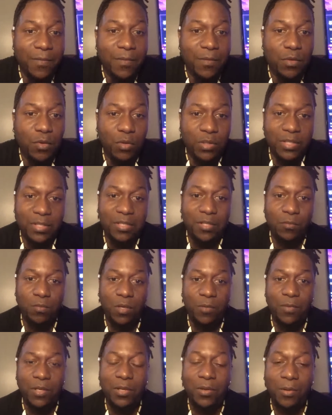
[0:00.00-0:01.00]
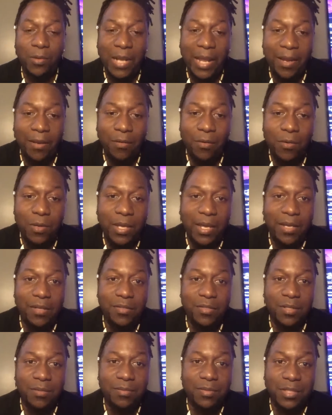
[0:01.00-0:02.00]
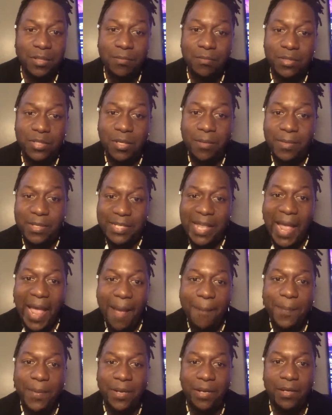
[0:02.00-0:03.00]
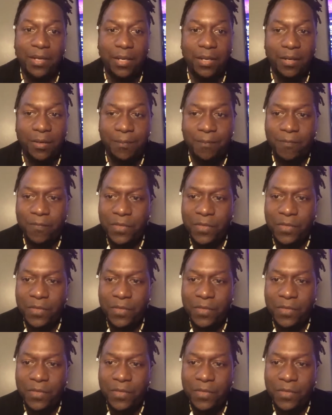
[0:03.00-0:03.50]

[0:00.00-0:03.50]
So this is when we know, like, okay, some is happening here.